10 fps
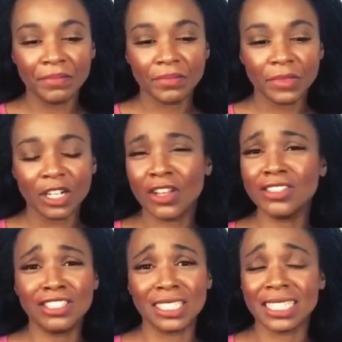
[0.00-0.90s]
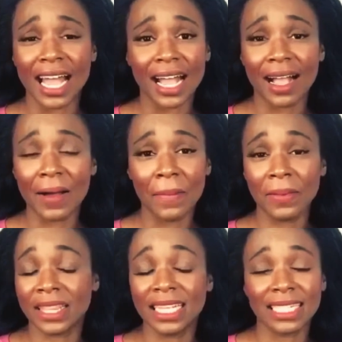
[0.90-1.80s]
So those are just like the
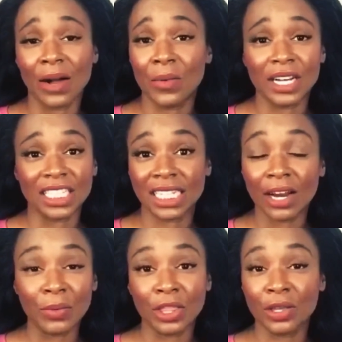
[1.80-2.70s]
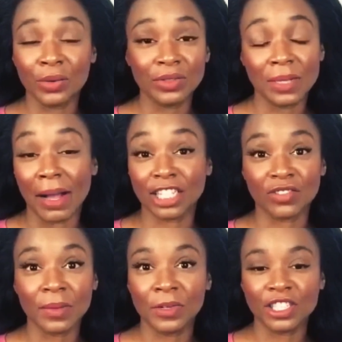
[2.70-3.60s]
things that I want to share with you, to my
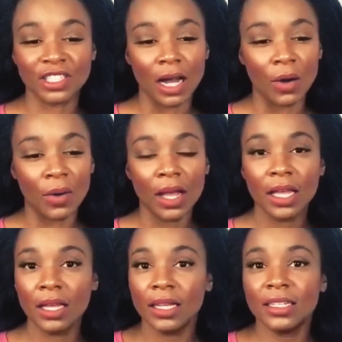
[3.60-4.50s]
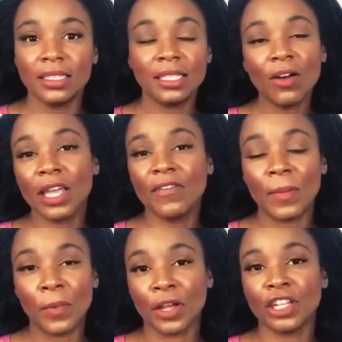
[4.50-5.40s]
dreamers. Don't give
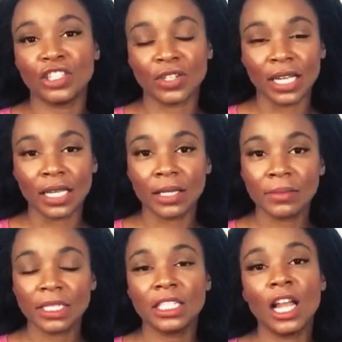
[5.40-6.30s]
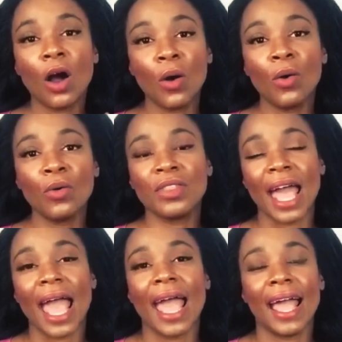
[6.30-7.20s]
up on your dreams. Know
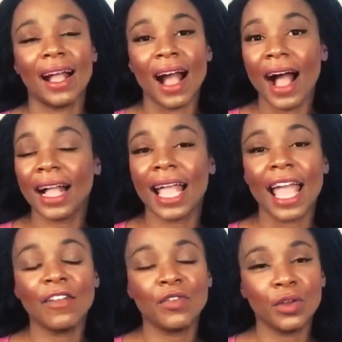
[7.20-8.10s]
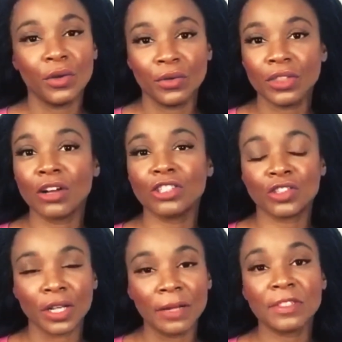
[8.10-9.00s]
that God gave you those
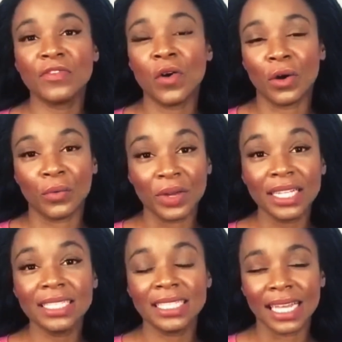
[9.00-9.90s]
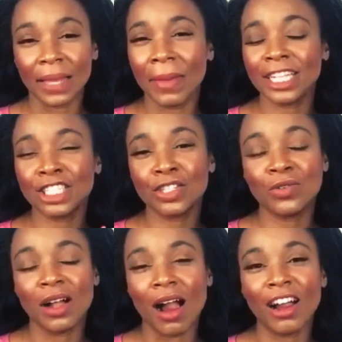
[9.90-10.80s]
dreams for a reason. Make sure you
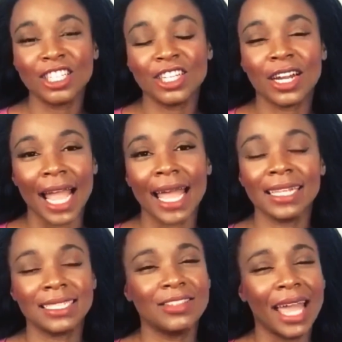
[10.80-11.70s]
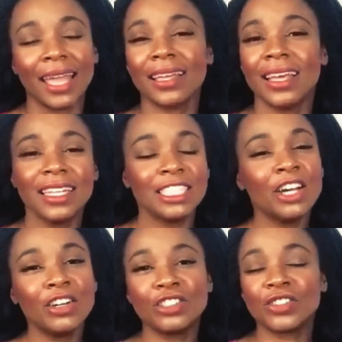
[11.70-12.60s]
guard your gates. You can't tell
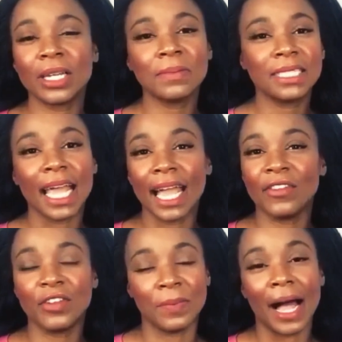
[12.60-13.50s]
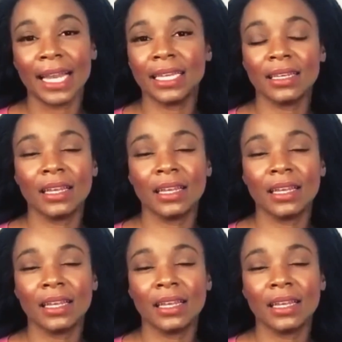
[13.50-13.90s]
your dreams to everybody.